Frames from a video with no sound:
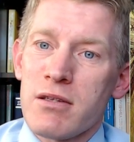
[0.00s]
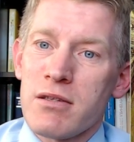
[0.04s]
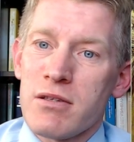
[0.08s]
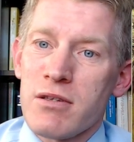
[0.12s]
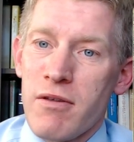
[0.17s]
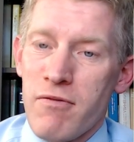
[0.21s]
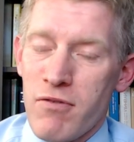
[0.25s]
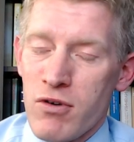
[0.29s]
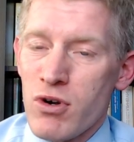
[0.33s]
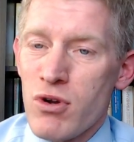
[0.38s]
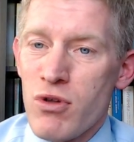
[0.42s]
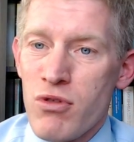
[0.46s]

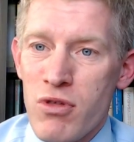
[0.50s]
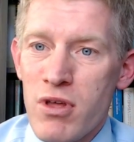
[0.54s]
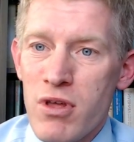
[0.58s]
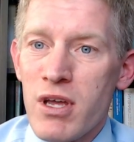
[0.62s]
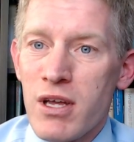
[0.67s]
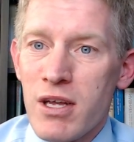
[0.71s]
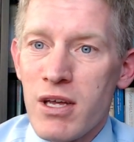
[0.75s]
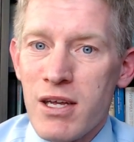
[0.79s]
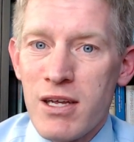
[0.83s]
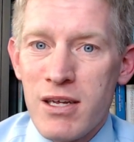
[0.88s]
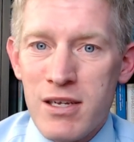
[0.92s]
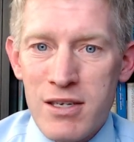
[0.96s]
the very
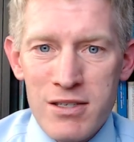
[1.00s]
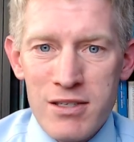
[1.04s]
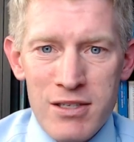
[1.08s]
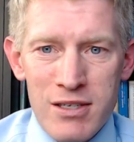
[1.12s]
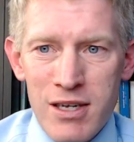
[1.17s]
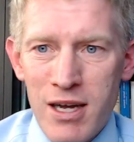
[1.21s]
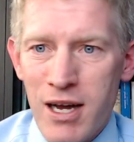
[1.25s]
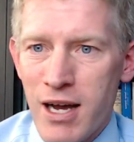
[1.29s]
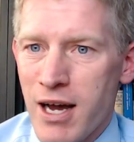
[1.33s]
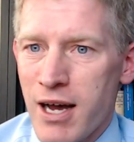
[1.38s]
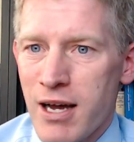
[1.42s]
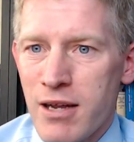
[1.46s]
thing is
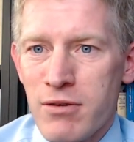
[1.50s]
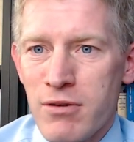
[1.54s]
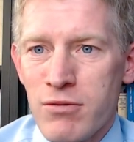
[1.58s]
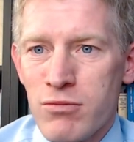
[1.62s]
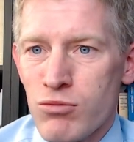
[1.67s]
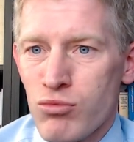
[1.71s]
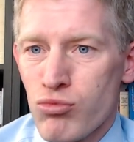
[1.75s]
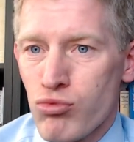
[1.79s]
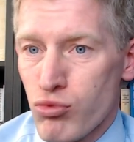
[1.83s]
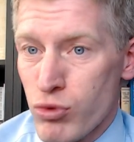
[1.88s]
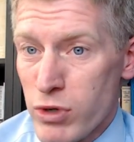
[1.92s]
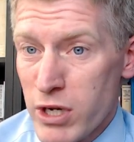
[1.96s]
God
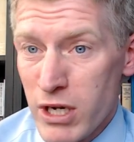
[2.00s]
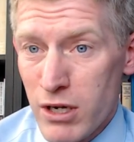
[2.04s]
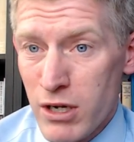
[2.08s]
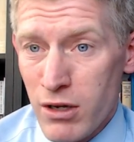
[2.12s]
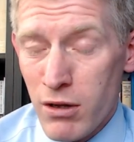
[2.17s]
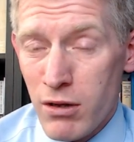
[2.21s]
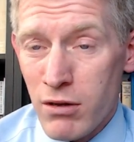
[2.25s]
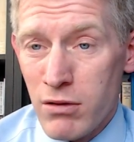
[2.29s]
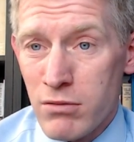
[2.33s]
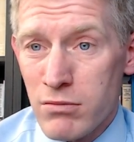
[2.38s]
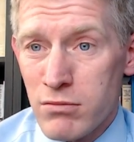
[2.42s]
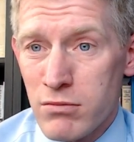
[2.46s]

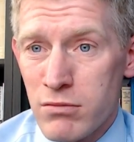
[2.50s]
real?